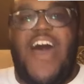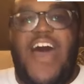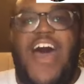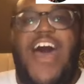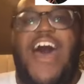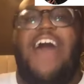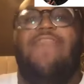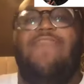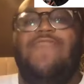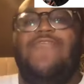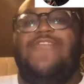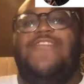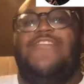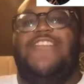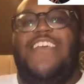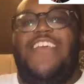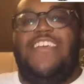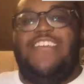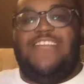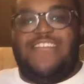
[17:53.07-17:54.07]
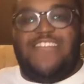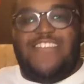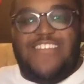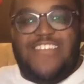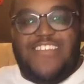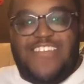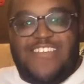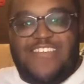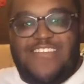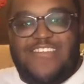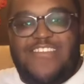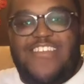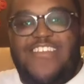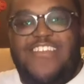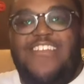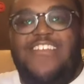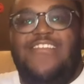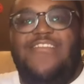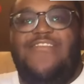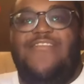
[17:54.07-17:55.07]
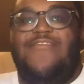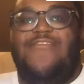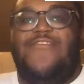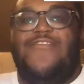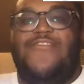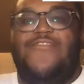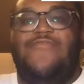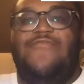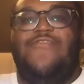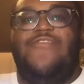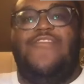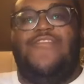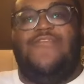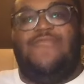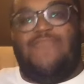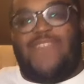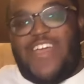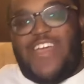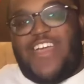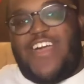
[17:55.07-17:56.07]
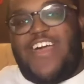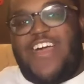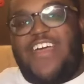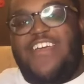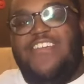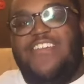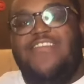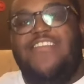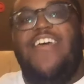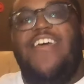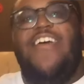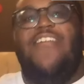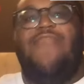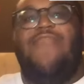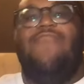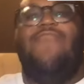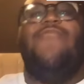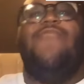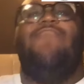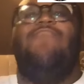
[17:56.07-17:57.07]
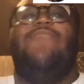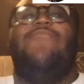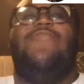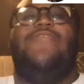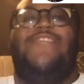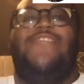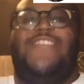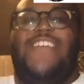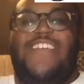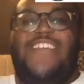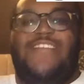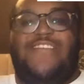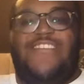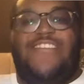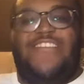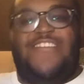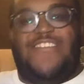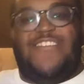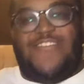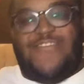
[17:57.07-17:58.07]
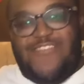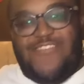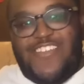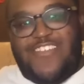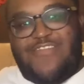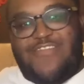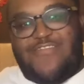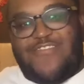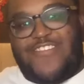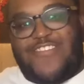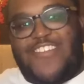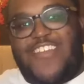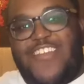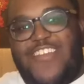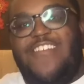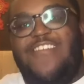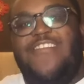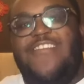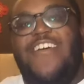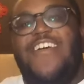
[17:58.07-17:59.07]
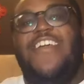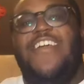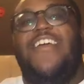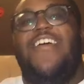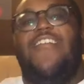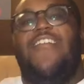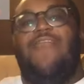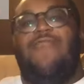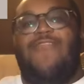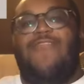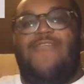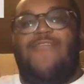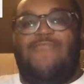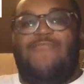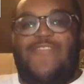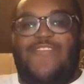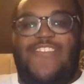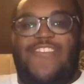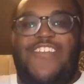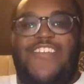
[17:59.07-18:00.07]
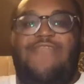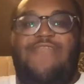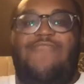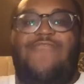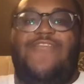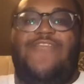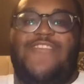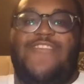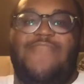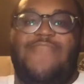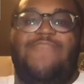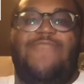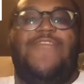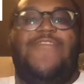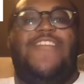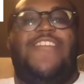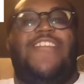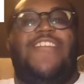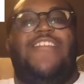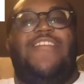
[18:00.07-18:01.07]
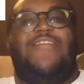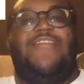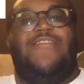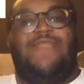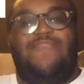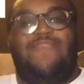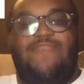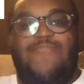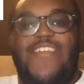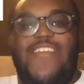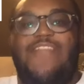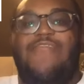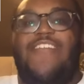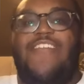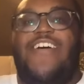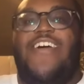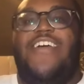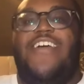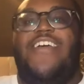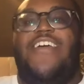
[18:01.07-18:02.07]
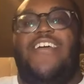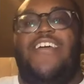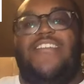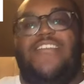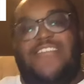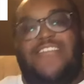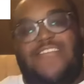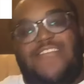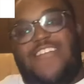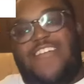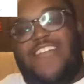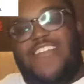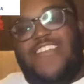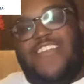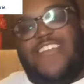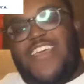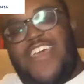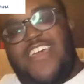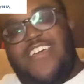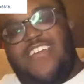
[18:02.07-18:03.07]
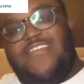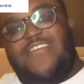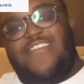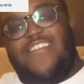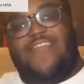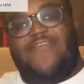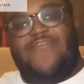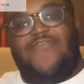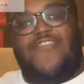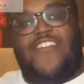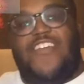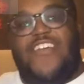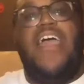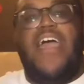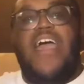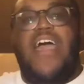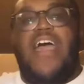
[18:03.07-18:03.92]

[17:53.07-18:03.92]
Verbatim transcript: I was dancing and singing to Shooting to My Eyes. Rib was dancing to Twinkle Starlight, while Malik was lip syncing to Mirai, the Sonic X soundtrack.